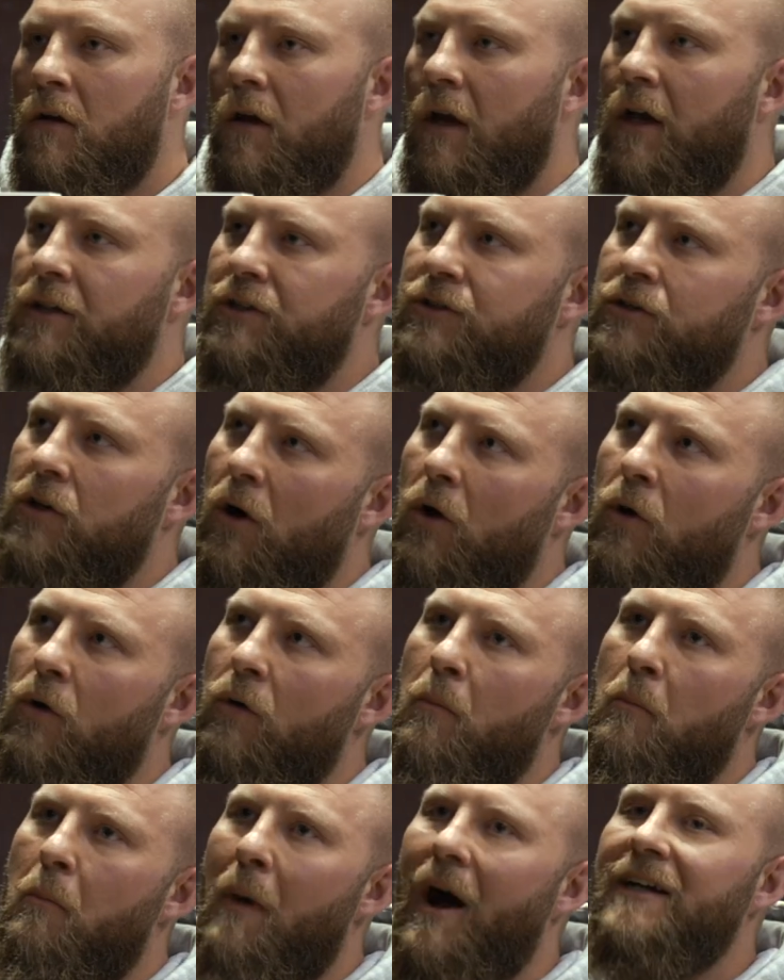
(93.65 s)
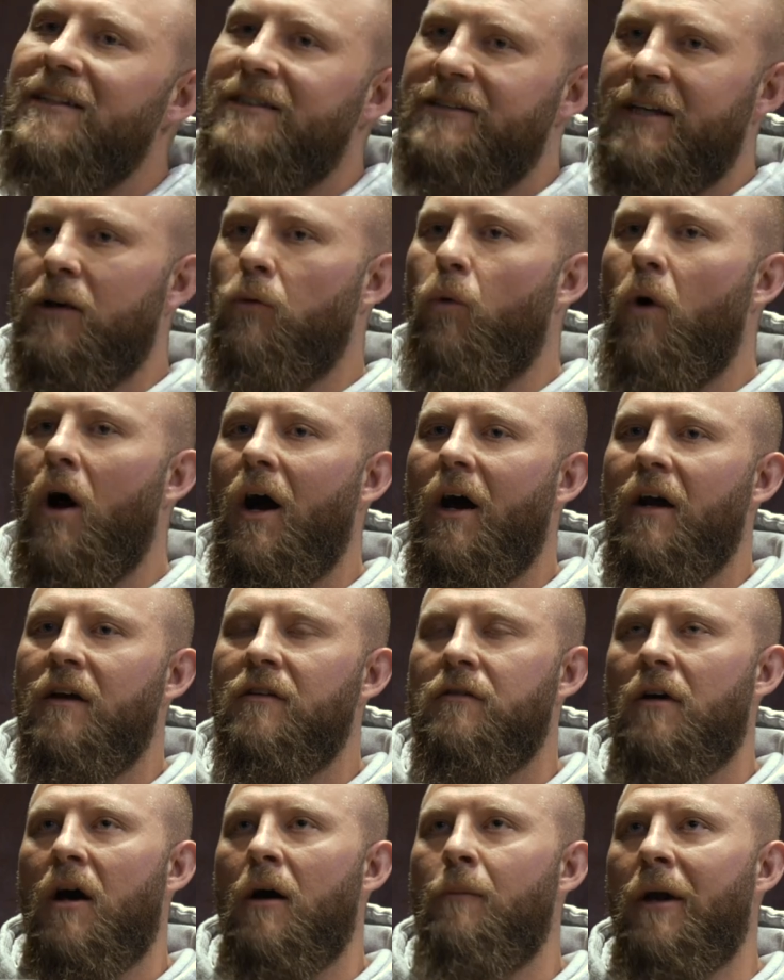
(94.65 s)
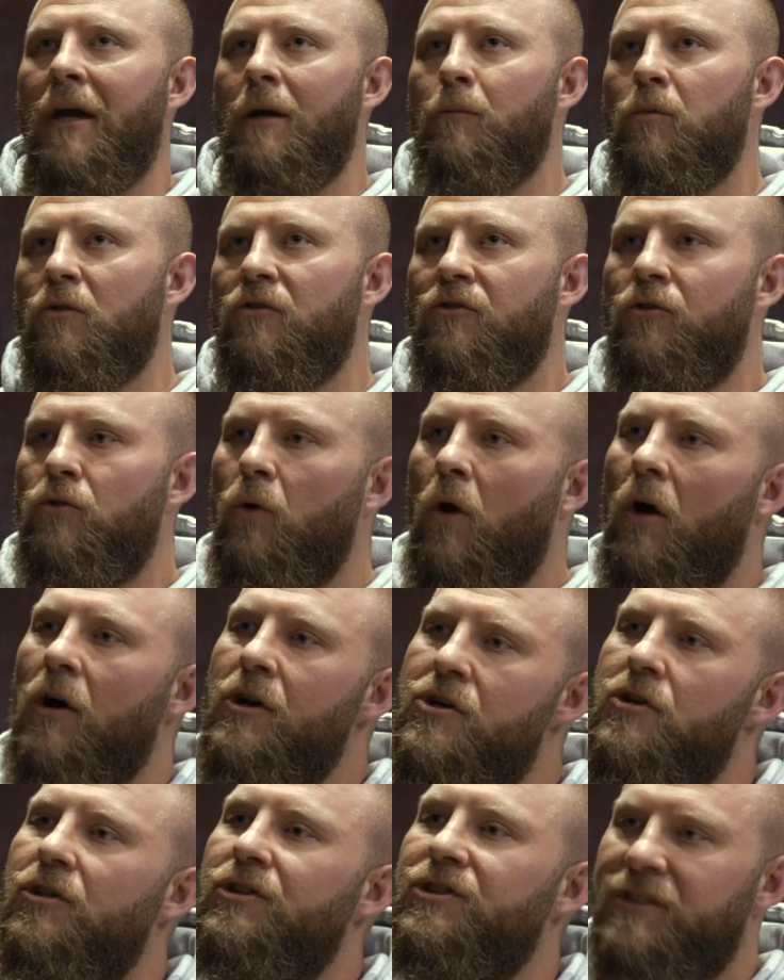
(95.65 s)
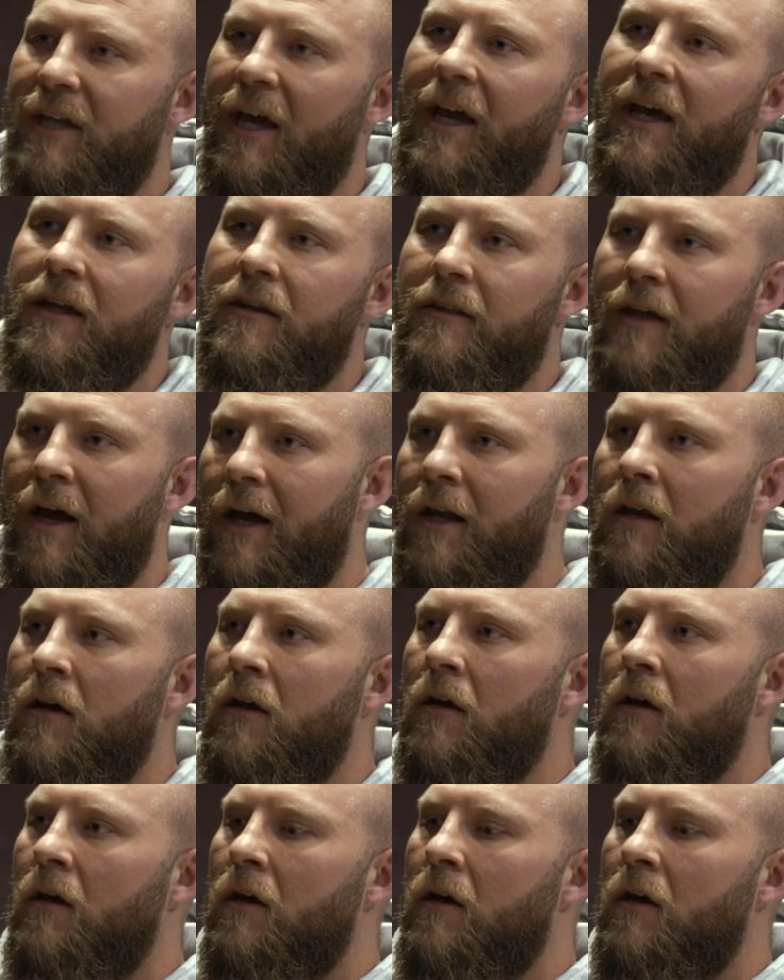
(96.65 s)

and so mindset wise i'm able to understand that